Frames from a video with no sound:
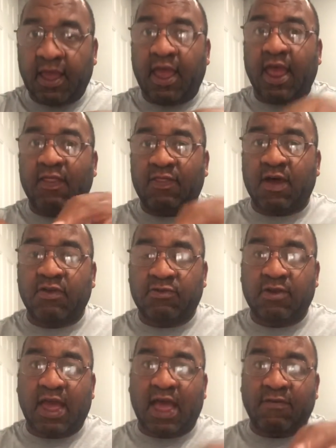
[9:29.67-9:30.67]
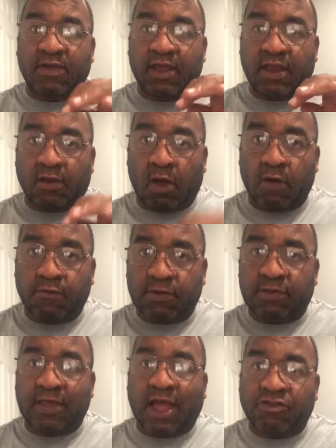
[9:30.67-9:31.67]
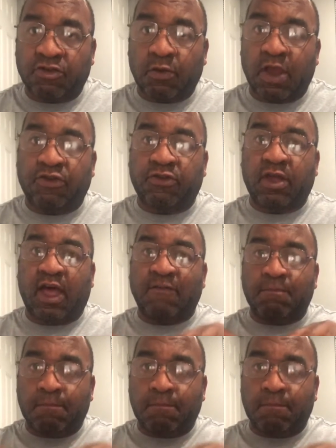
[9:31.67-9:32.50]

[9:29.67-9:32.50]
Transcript: and thus you're having an oversaturation of